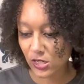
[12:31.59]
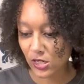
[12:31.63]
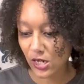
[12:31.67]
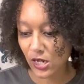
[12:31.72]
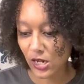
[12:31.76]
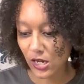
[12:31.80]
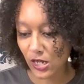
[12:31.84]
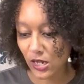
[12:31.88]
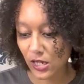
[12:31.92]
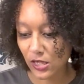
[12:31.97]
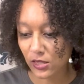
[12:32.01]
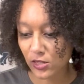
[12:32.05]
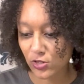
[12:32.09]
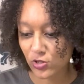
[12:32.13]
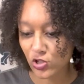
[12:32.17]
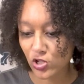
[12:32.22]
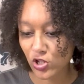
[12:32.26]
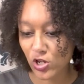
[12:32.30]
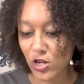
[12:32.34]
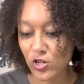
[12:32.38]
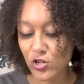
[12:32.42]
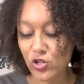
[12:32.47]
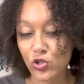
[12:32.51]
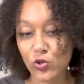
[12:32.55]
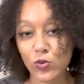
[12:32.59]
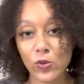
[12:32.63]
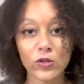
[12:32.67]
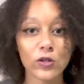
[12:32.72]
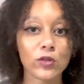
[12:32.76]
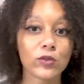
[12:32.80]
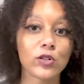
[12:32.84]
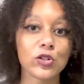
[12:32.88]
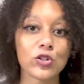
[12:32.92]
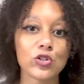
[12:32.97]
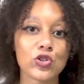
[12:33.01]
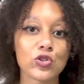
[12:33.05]
and this change is going to
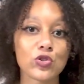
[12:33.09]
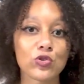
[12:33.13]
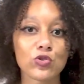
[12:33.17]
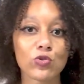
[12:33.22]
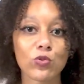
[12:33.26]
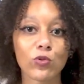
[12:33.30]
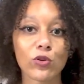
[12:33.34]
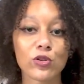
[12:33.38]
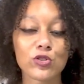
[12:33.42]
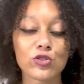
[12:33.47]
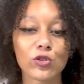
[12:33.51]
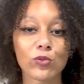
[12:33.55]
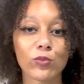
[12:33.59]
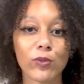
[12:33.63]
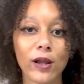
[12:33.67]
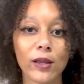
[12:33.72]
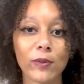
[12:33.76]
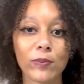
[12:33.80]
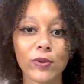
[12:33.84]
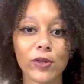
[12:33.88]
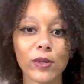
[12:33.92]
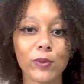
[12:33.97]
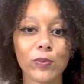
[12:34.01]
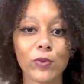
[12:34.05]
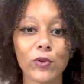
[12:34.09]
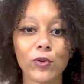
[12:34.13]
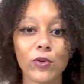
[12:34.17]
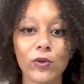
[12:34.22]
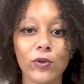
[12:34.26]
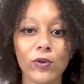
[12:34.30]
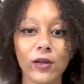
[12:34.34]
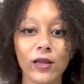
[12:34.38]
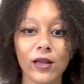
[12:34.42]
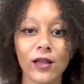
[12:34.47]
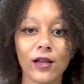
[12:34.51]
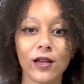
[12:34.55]
lead you towards the right
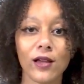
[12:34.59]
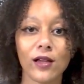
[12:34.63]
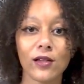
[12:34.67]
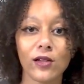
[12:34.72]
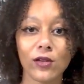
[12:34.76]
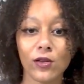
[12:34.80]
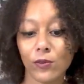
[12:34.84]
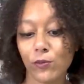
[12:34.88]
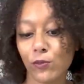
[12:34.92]
people and